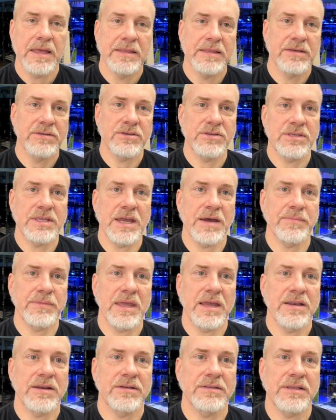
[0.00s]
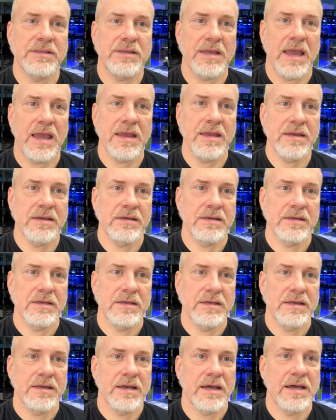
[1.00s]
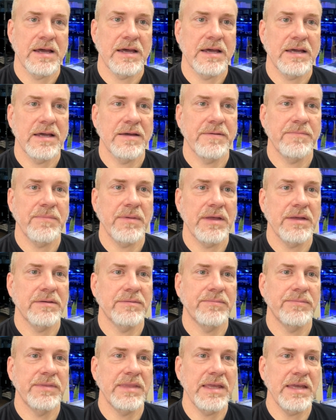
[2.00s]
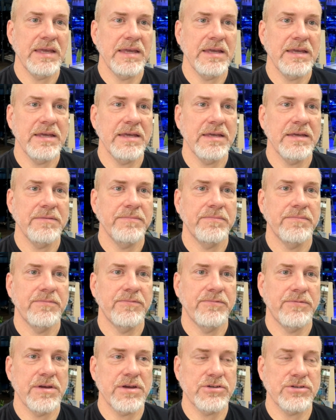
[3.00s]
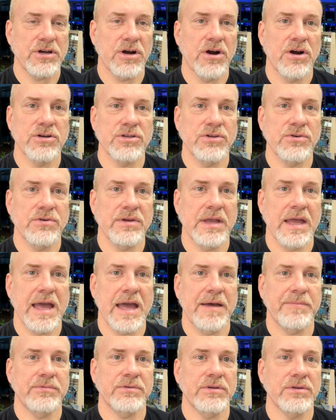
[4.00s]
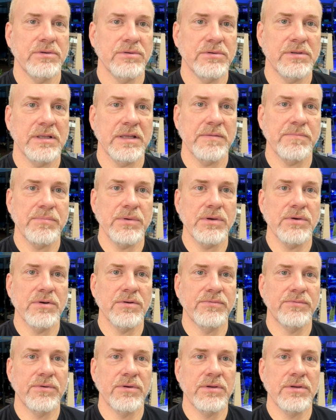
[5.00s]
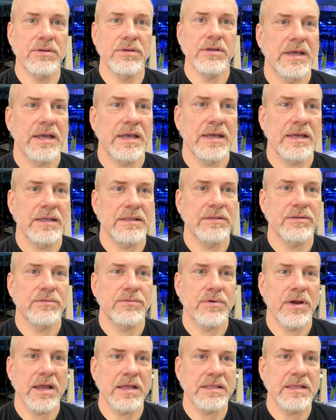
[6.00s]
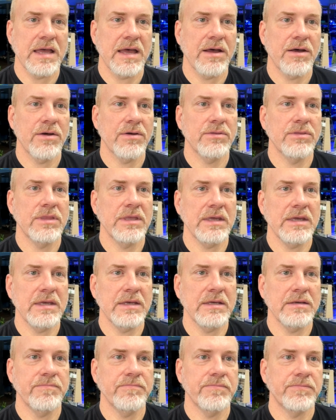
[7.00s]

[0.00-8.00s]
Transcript: This is the update on the tank. The fish are doing absolutely beautiful, and right now the